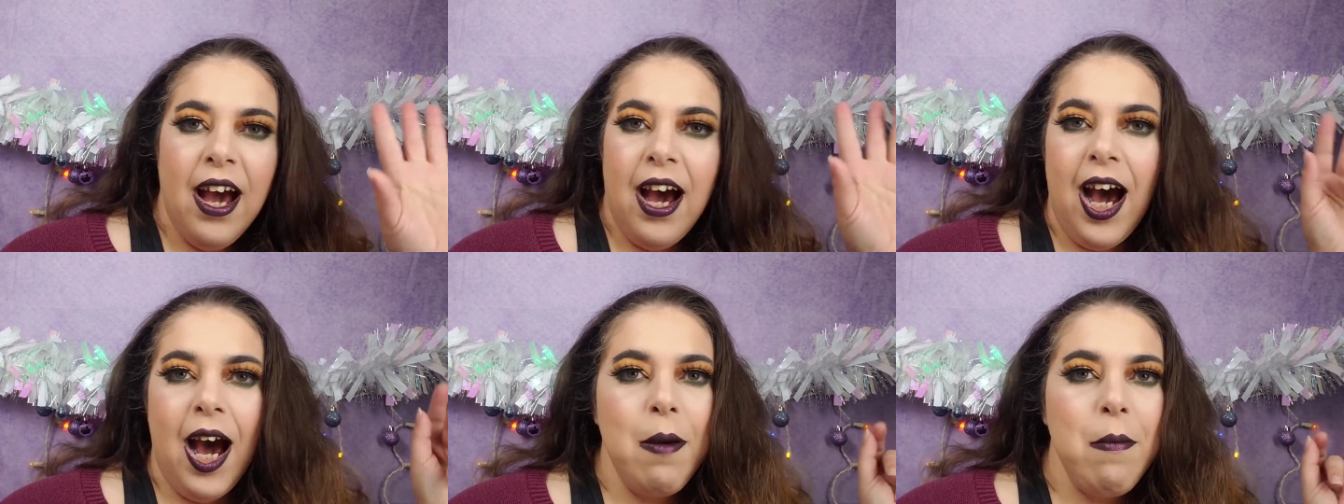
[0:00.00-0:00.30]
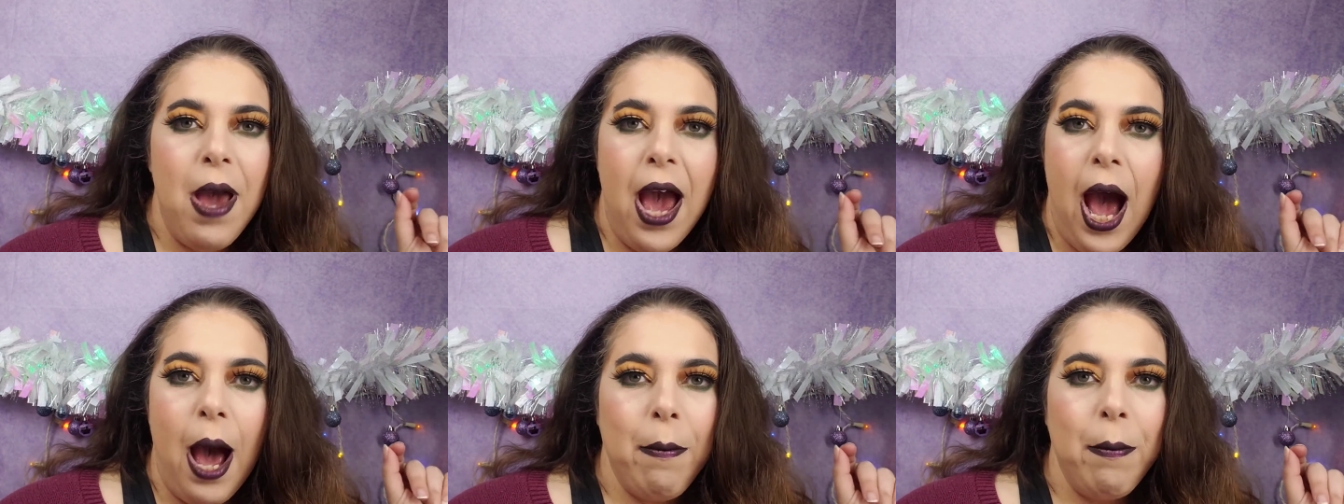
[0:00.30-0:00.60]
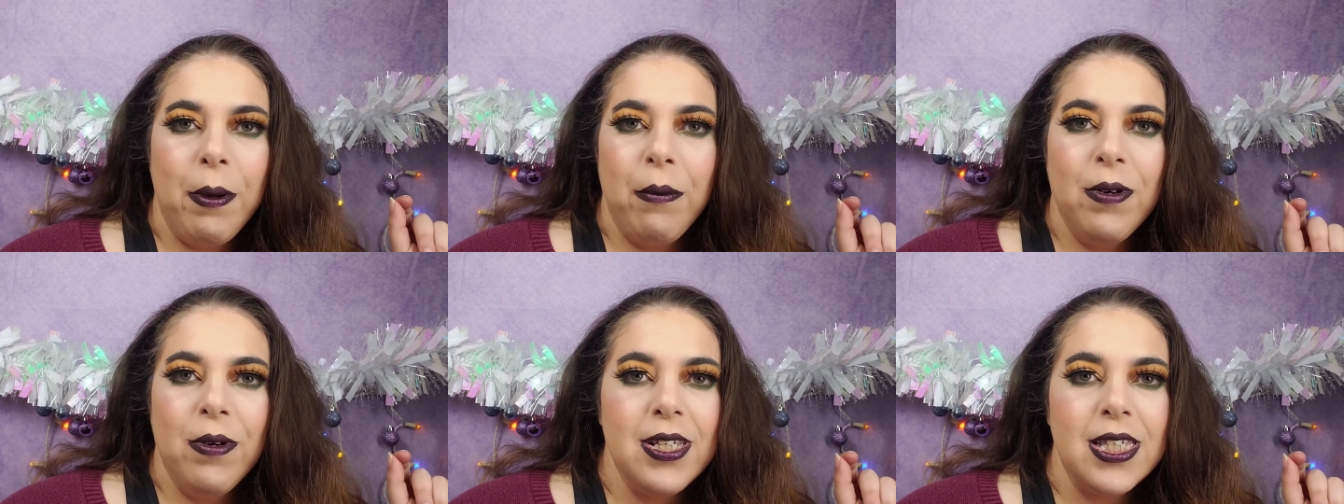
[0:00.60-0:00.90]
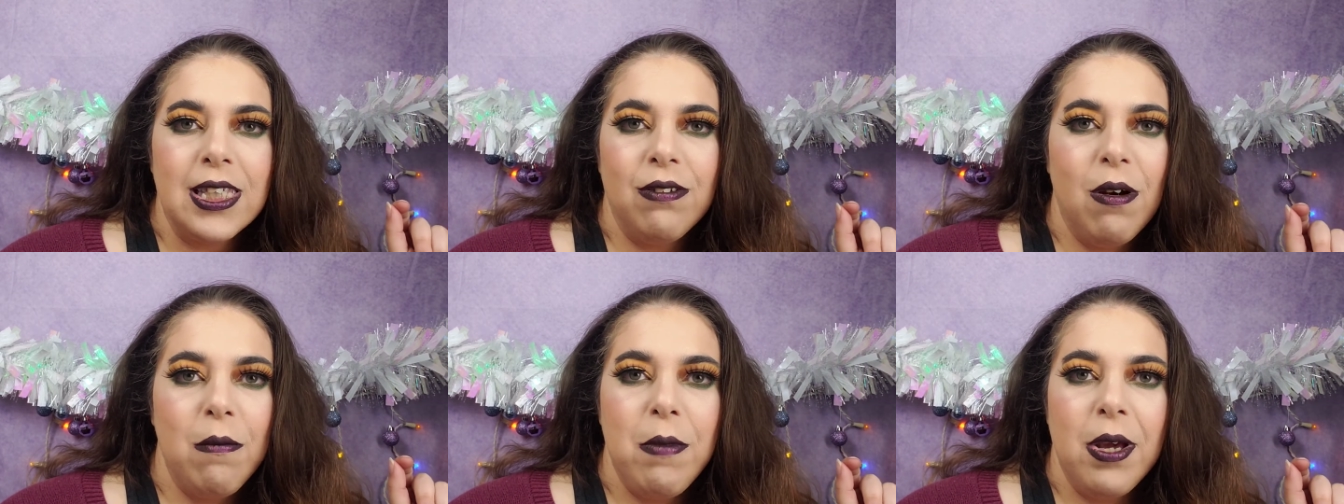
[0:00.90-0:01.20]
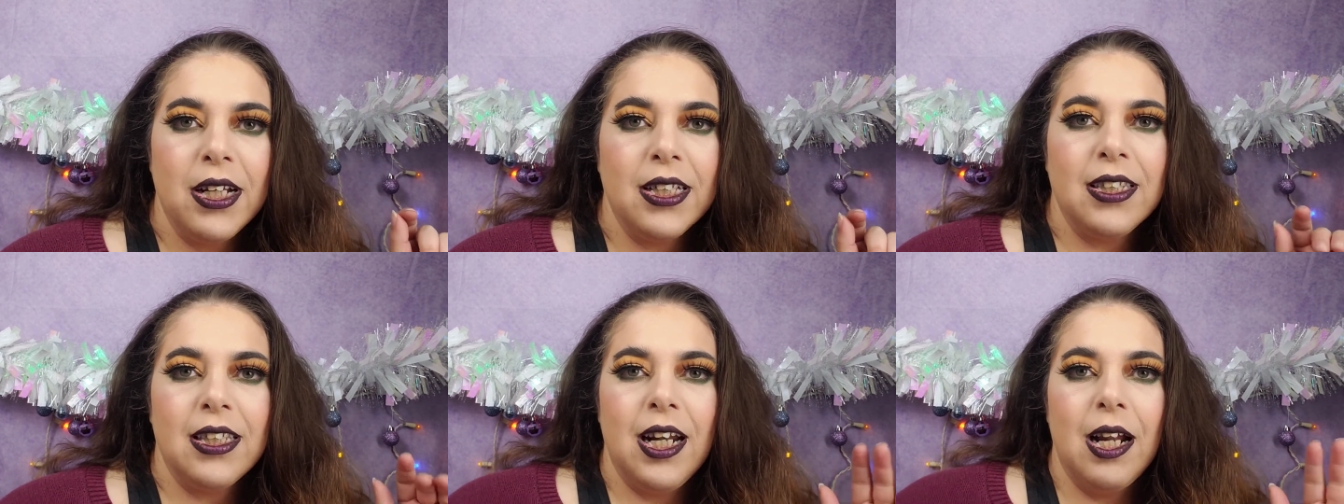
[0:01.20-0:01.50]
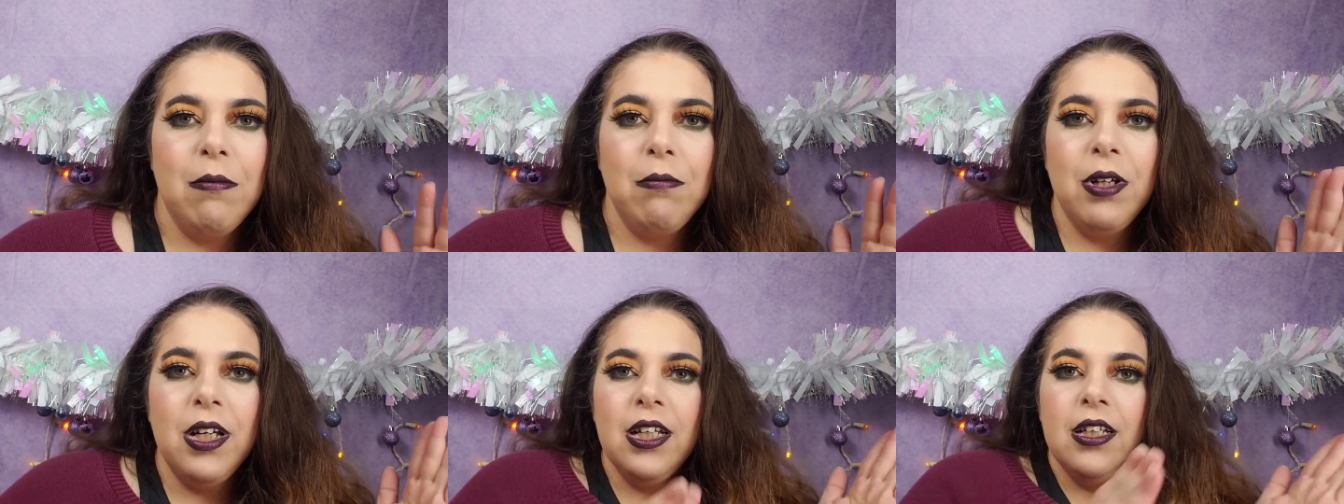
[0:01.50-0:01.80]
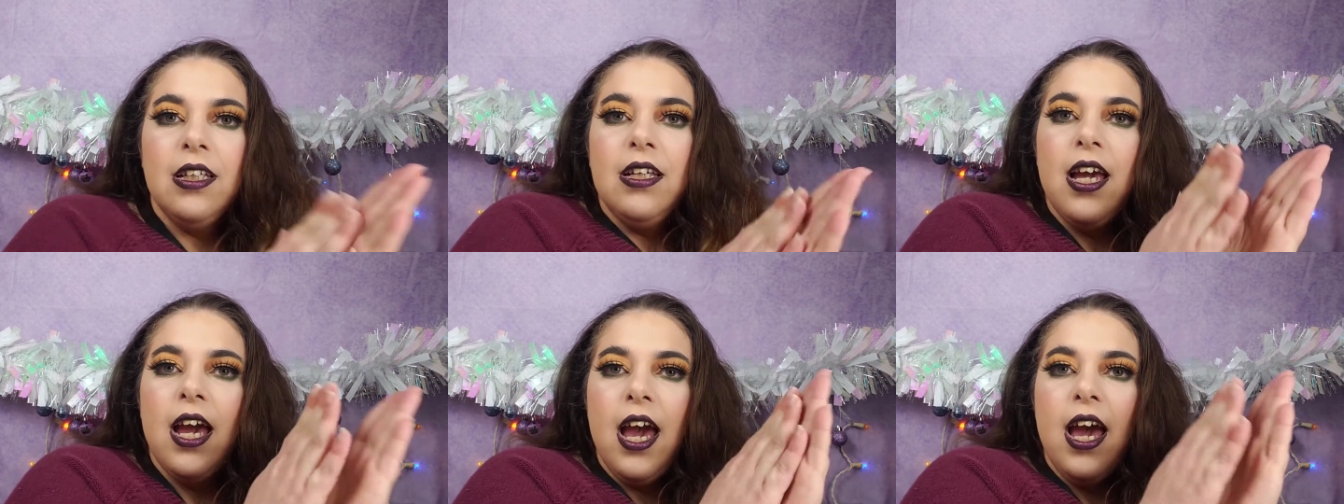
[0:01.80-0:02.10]
I'm happy when someone makes it. I'm
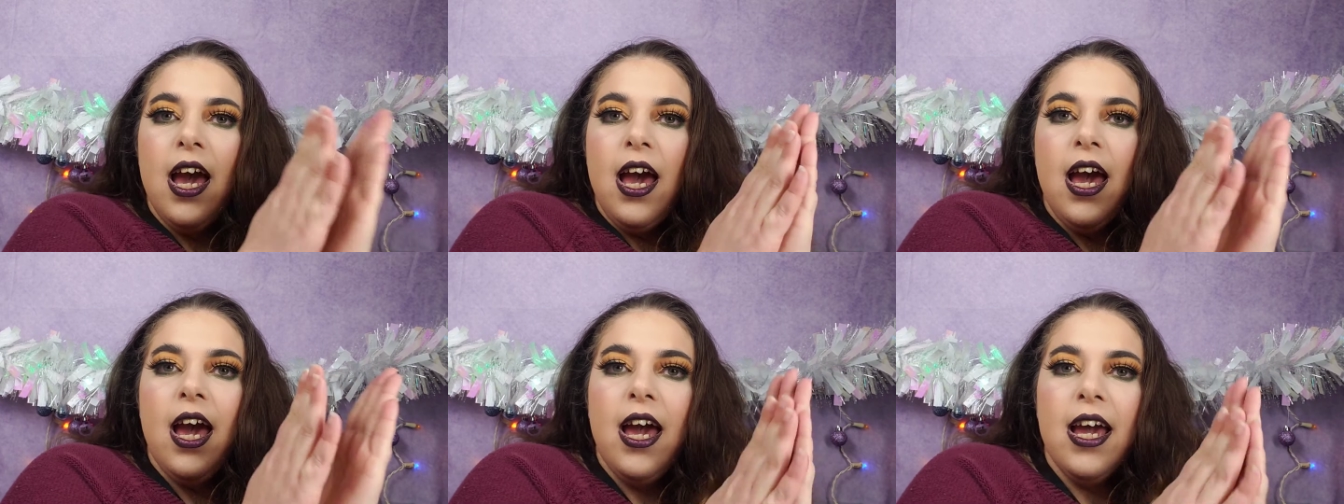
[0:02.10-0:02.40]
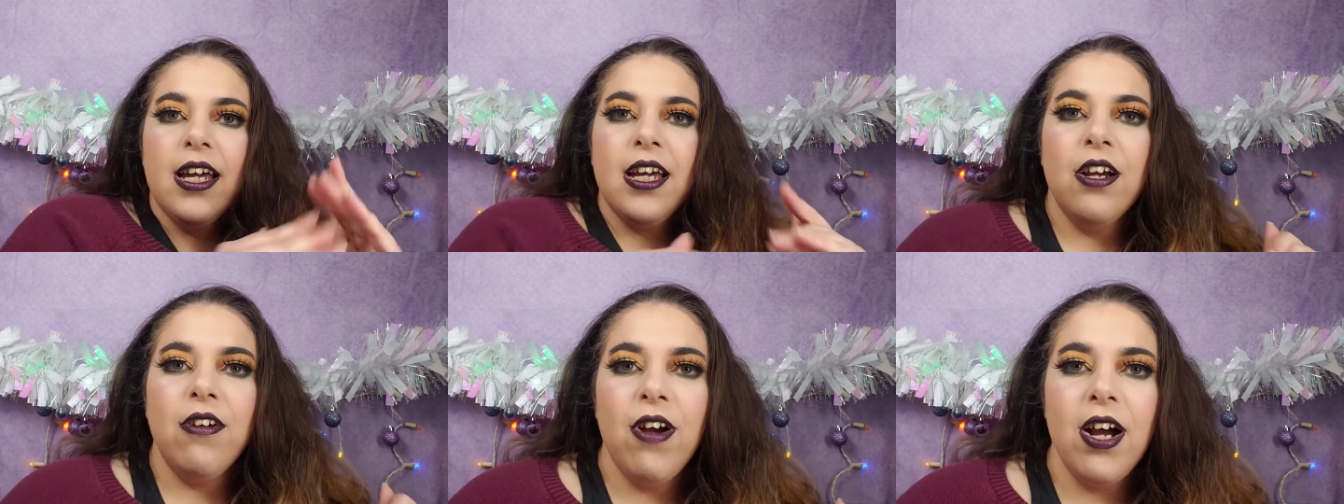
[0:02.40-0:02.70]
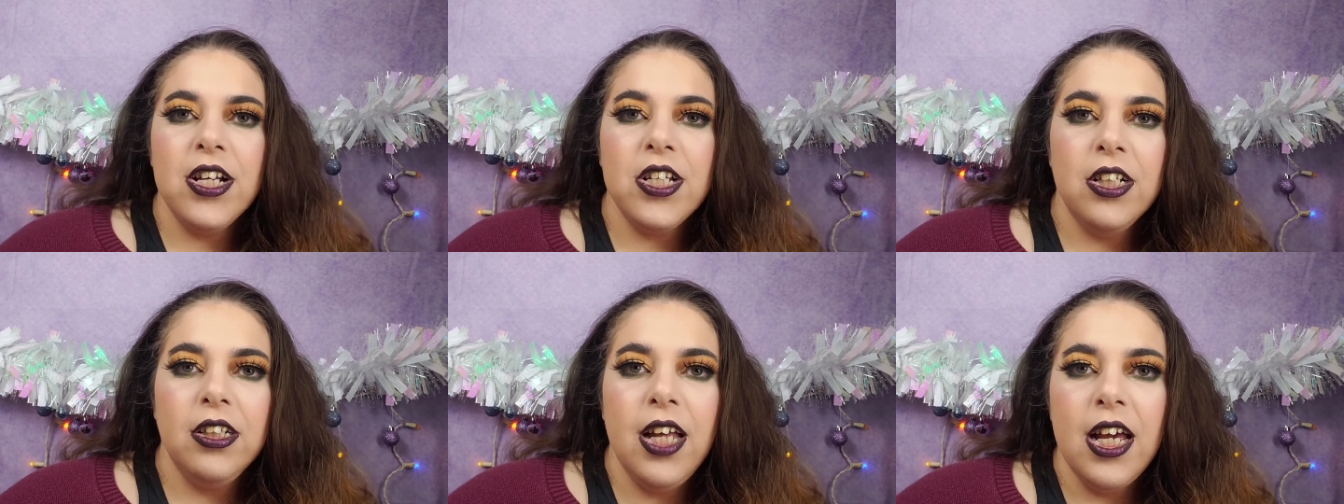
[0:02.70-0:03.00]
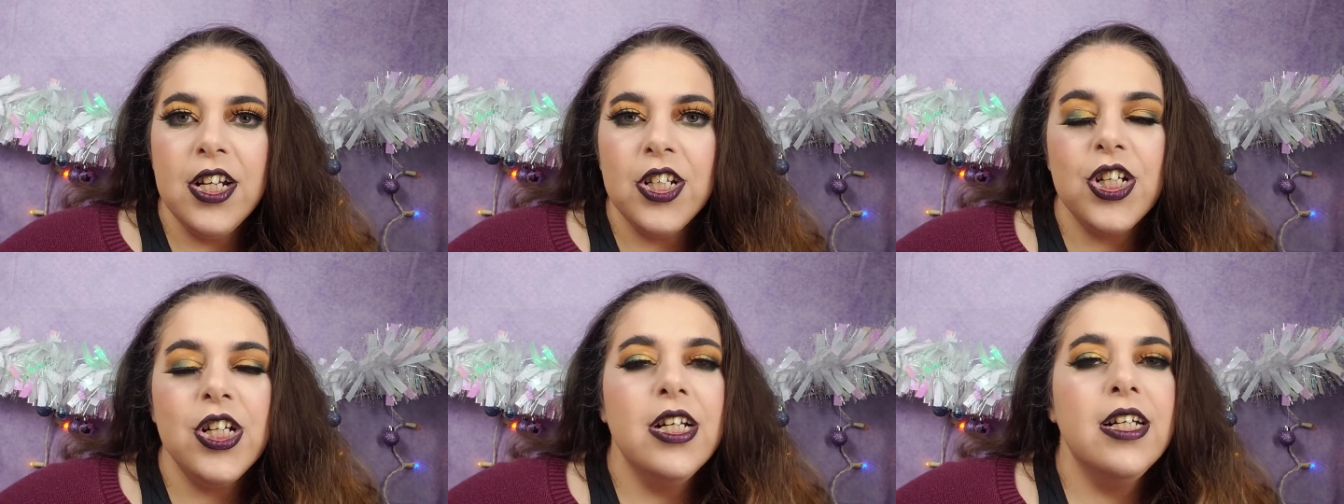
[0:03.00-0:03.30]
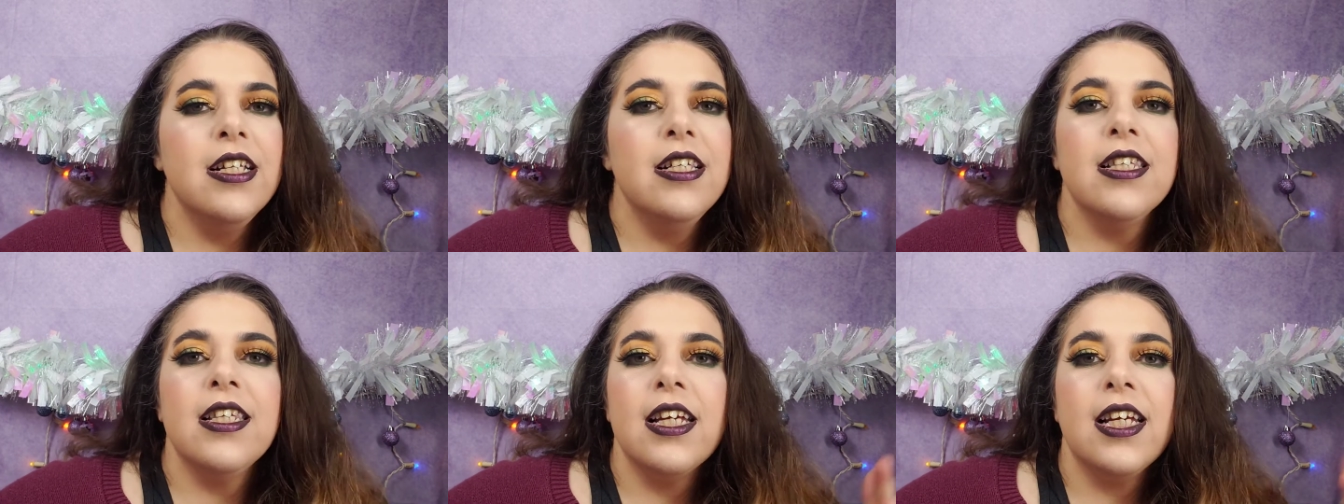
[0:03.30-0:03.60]
like, yay, congratulations.